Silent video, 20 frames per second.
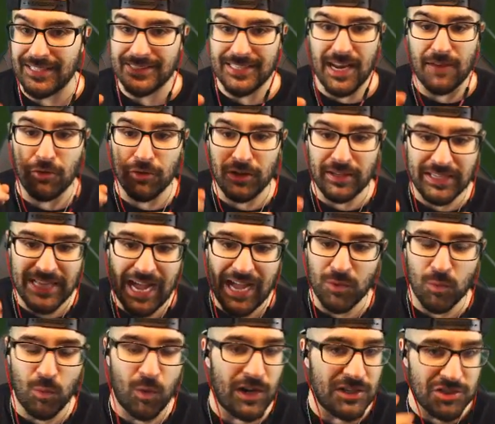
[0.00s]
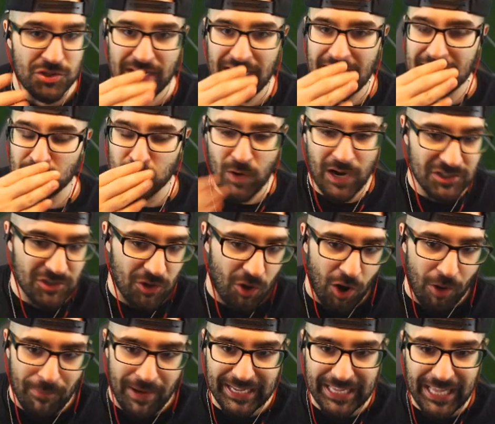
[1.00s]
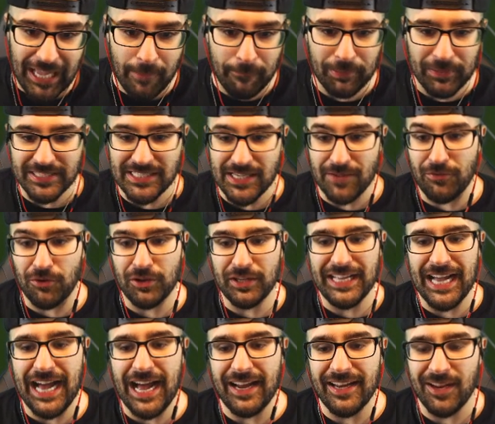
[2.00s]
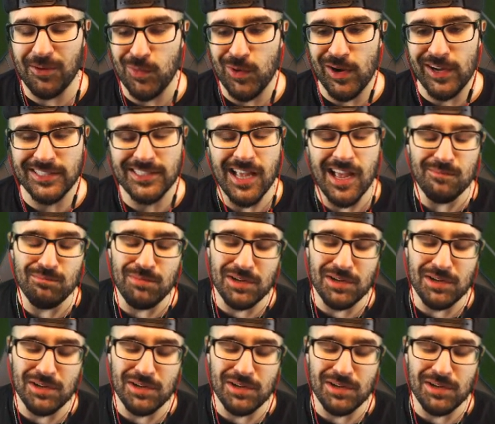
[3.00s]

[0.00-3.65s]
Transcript: I said, I've only gotten once. You guys watched all my gameplays. I've only gotten it once.